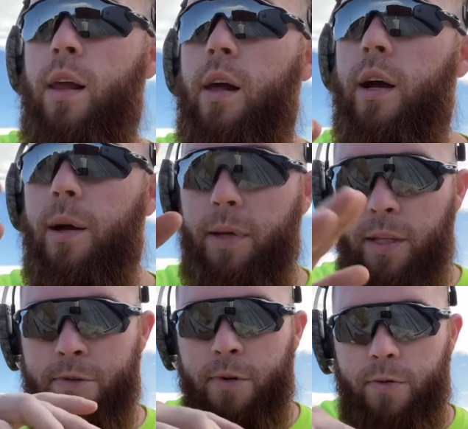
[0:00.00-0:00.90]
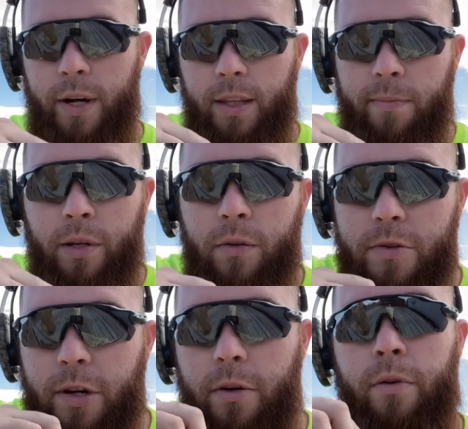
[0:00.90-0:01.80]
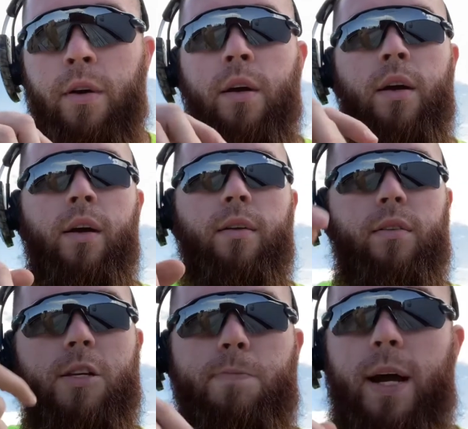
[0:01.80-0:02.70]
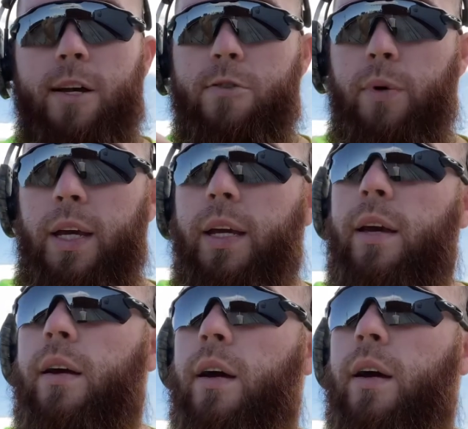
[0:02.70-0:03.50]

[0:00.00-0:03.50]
And this one's right in the middle. So this past week,